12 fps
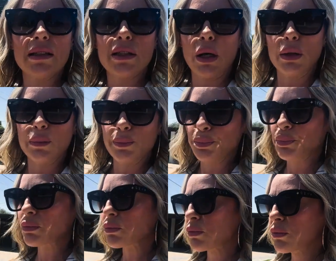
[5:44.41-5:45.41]
So
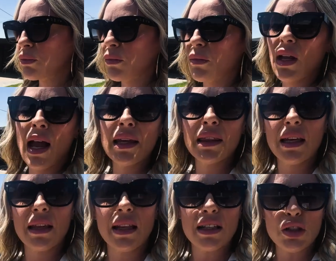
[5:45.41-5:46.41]
I
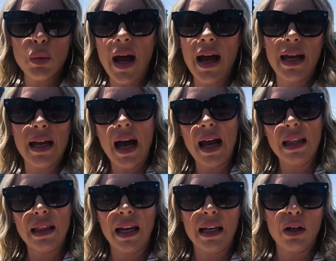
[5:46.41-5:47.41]
think that's why I
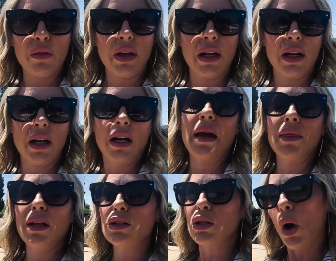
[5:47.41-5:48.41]
like it over here. And
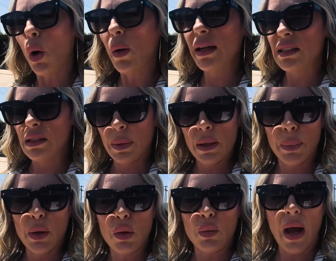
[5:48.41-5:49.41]
there's always
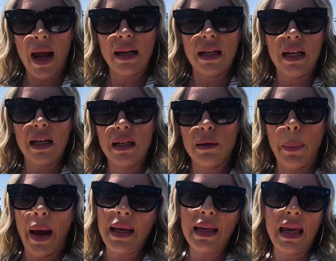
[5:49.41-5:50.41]
people riding,
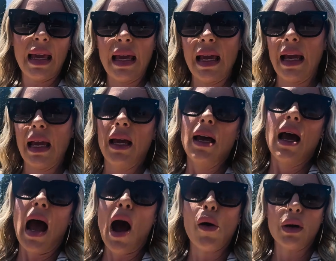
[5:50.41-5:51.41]
biking,
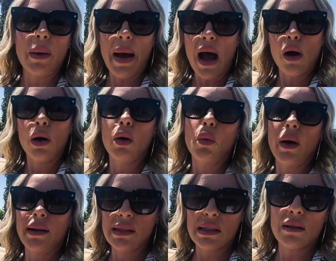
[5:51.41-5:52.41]
out and about
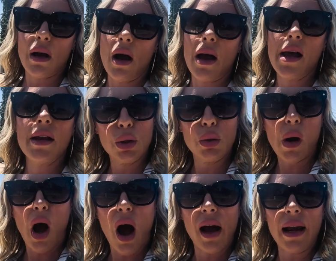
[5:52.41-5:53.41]
when it's not too
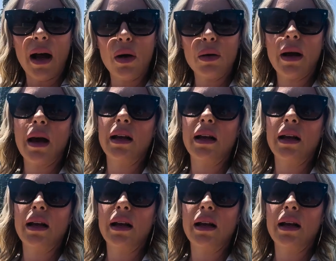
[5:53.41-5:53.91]
hot out.